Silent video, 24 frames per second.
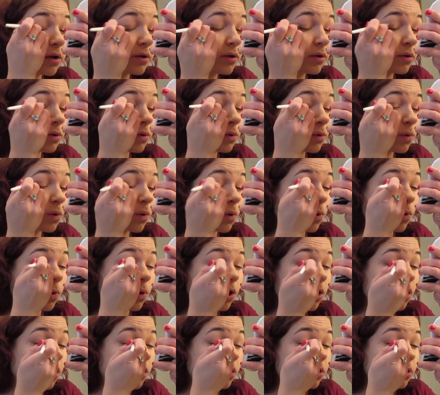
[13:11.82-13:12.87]
two,
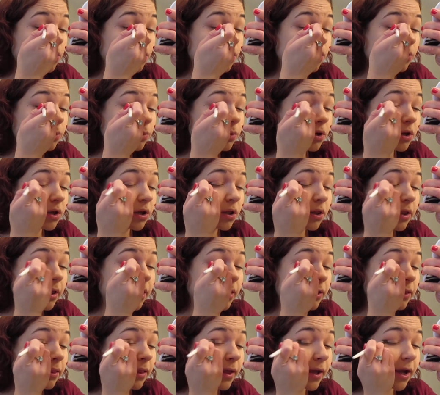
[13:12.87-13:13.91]
two or three
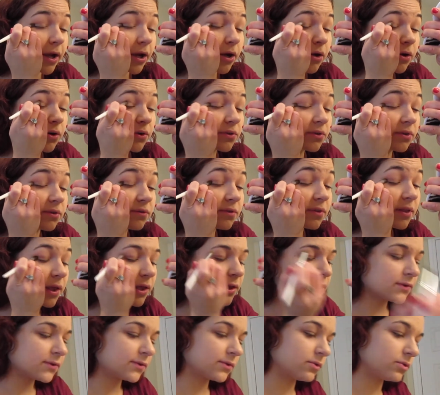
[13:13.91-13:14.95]
like layers of
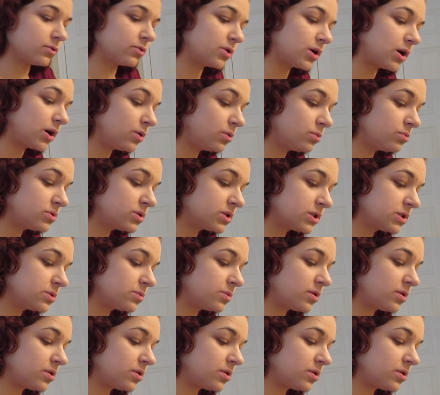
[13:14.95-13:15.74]
this or coats,